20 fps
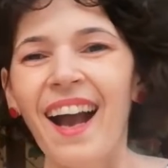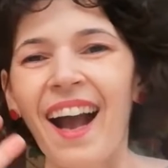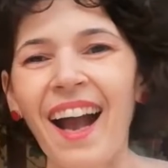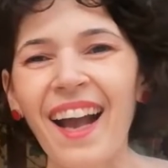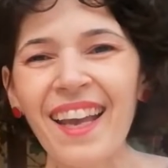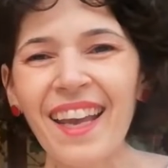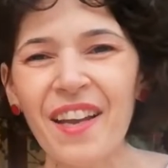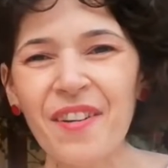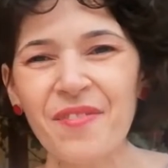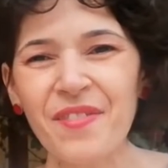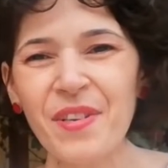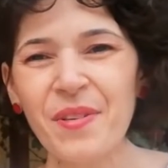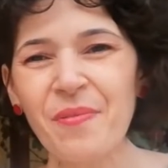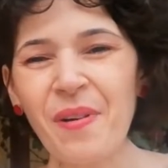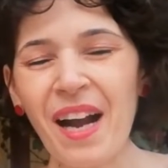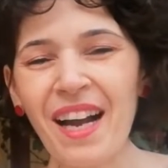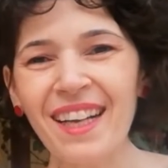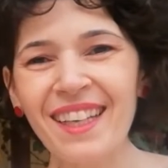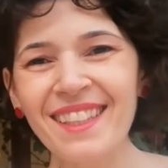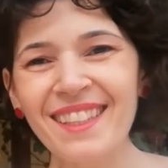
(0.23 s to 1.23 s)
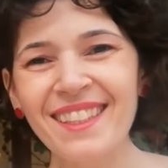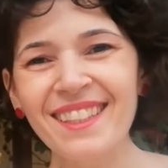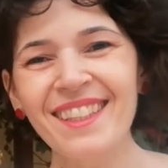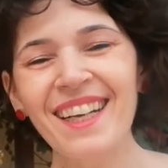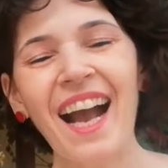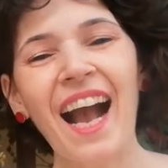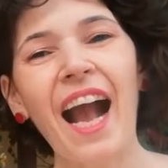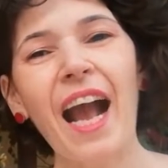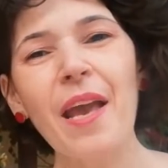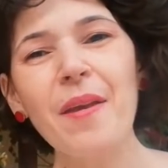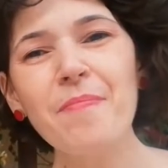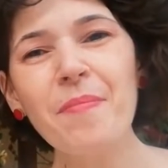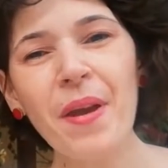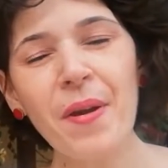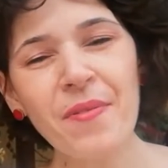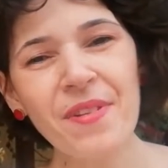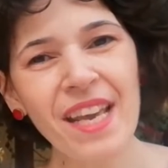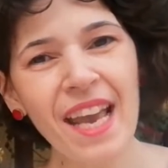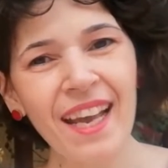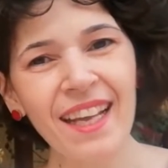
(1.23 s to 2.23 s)
Hi everyone, I'm
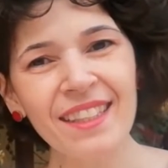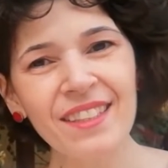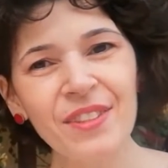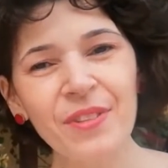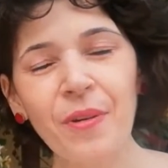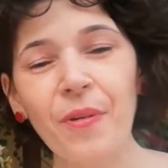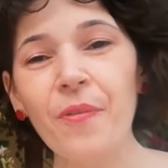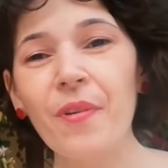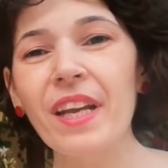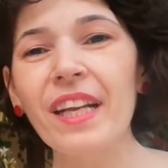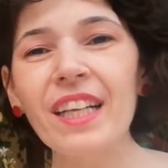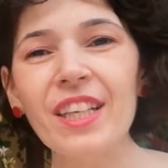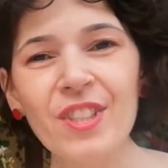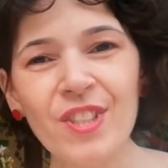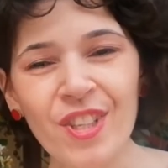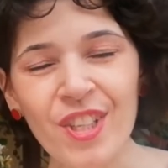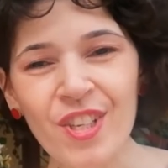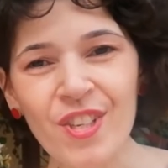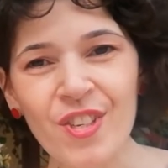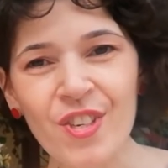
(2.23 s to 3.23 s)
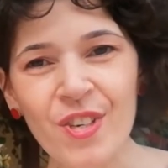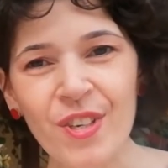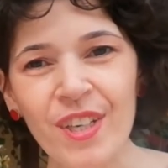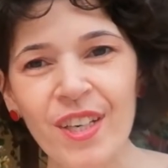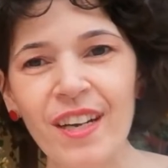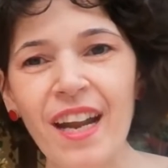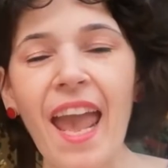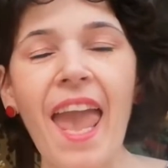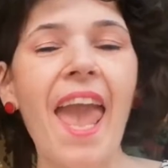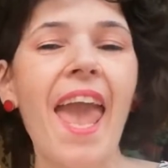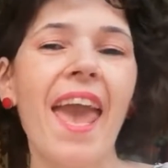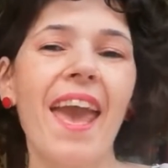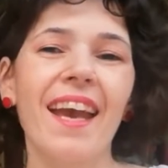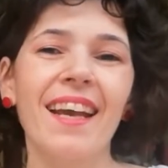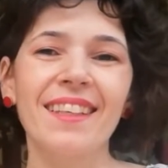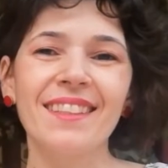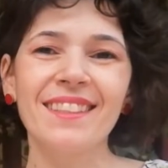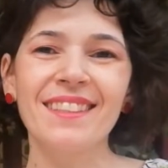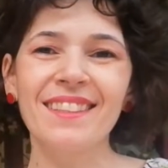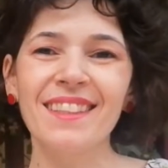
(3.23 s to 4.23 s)
Marianne, your English teacher,
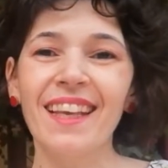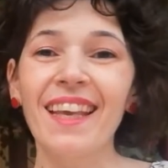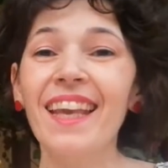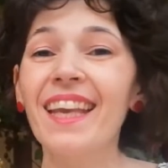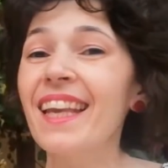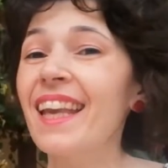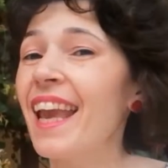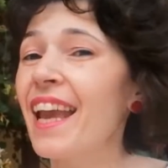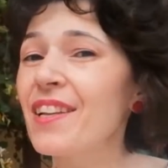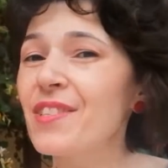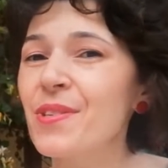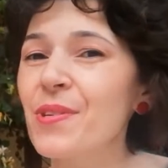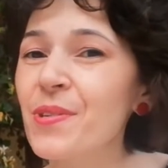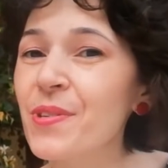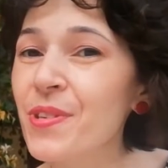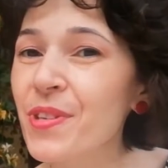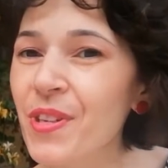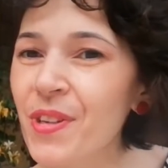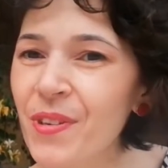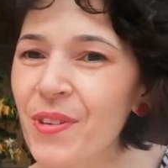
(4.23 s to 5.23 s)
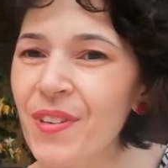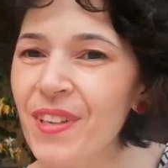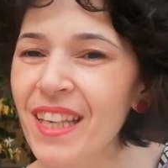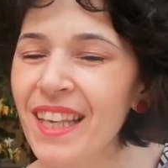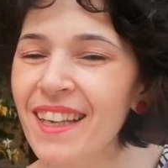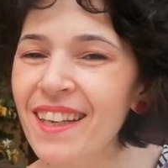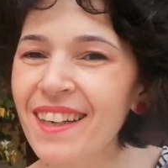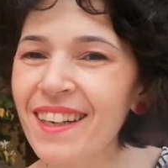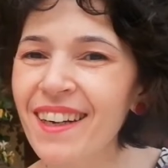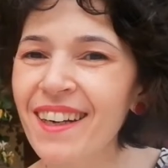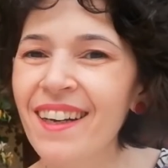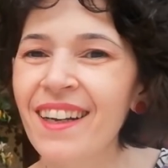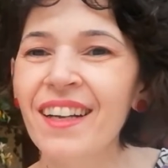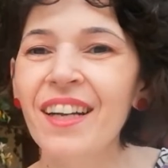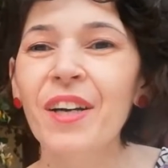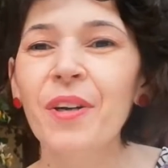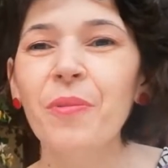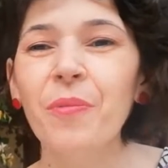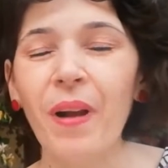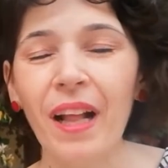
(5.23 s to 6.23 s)
and in case you're new here,
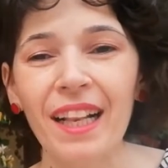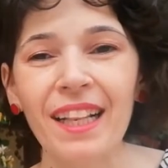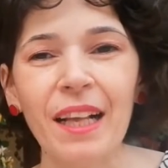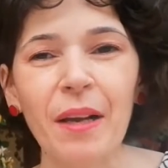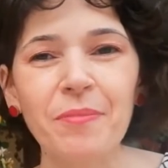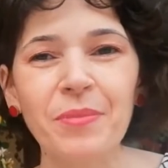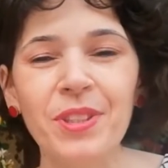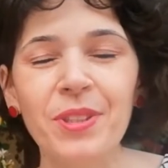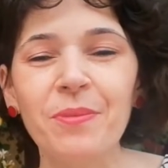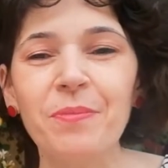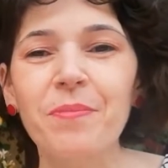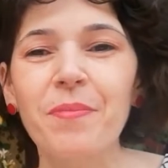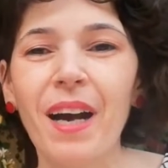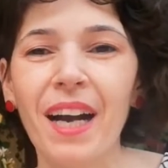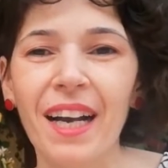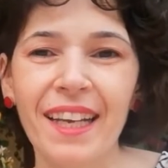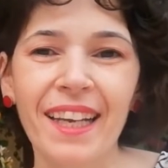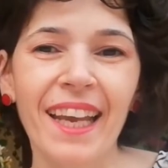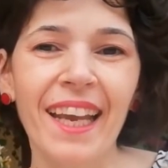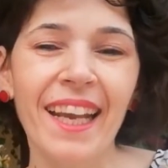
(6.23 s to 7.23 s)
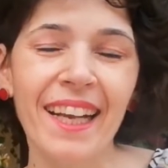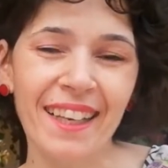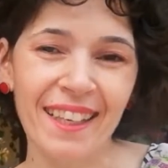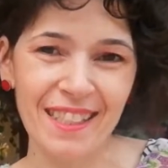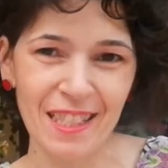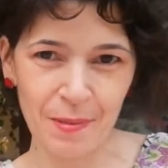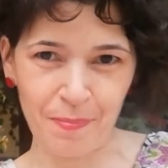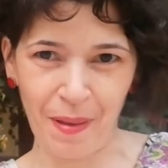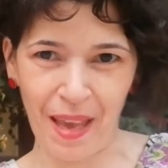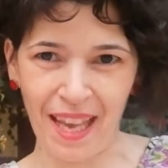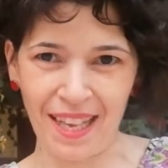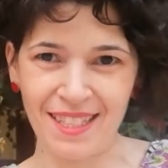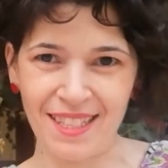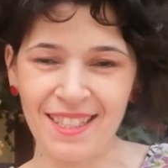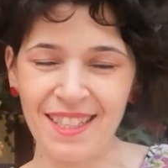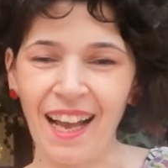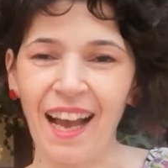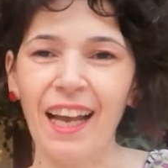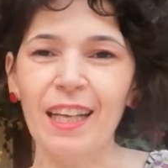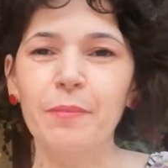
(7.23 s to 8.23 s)
welcome to my English
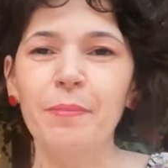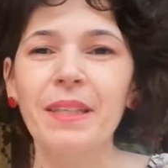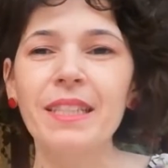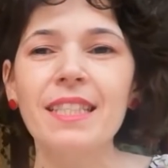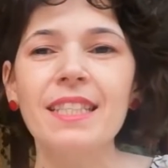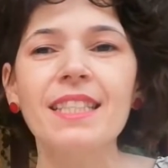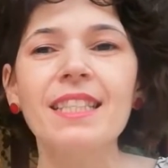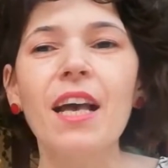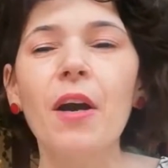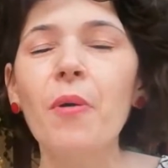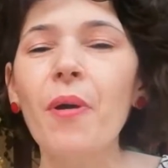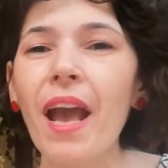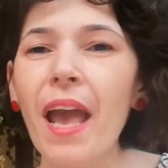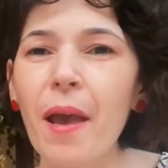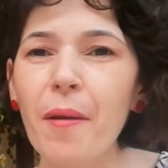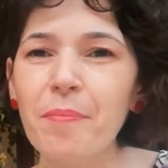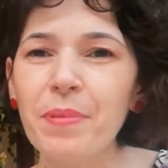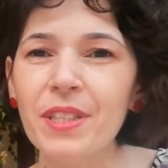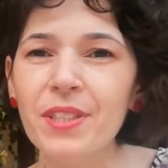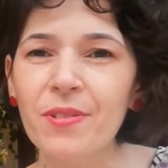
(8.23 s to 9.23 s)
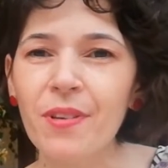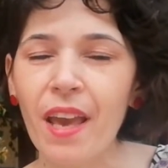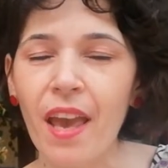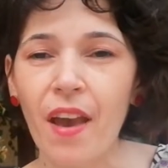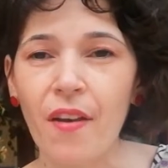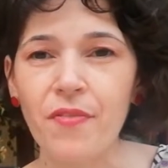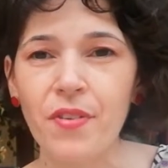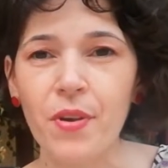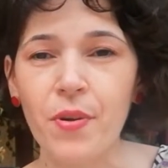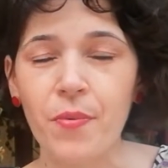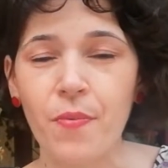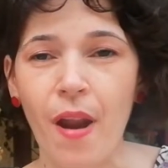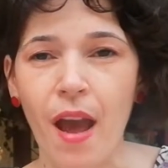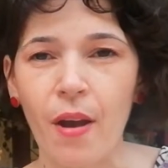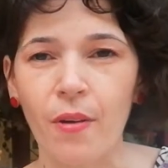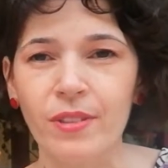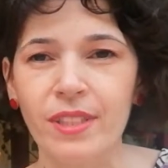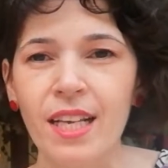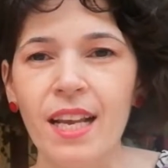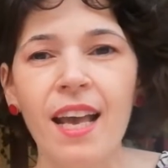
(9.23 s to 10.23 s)
space. I'd be so happy to have you
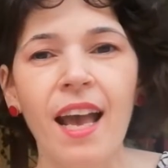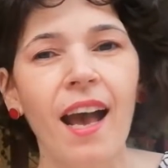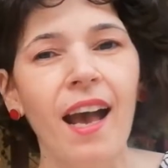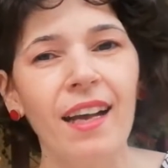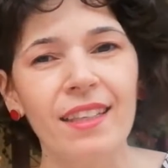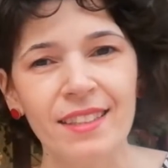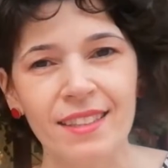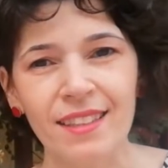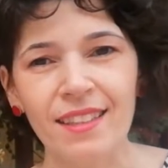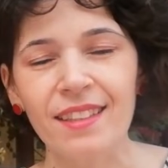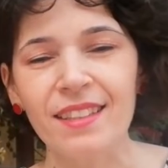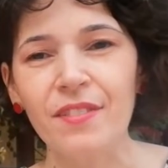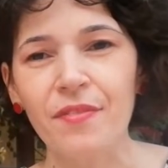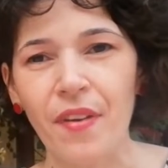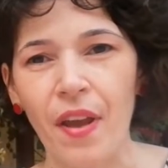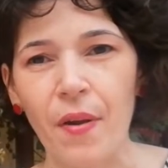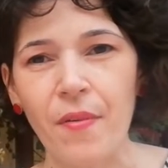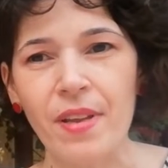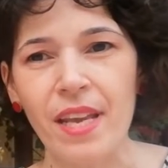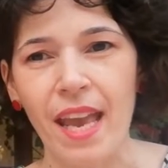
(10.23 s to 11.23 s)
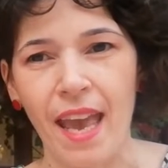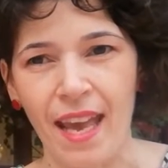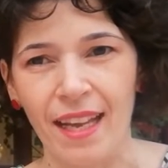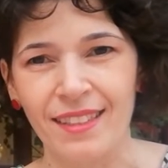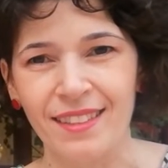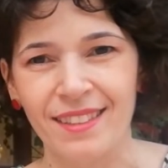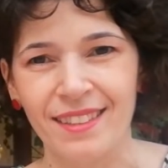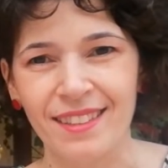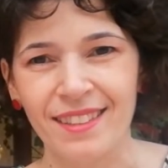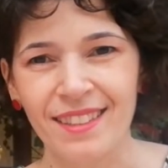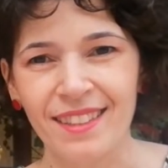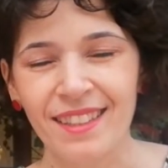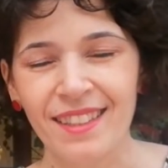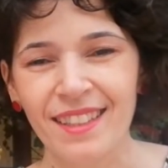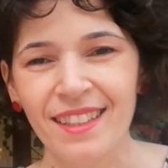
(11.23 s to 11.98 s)
around until the very end.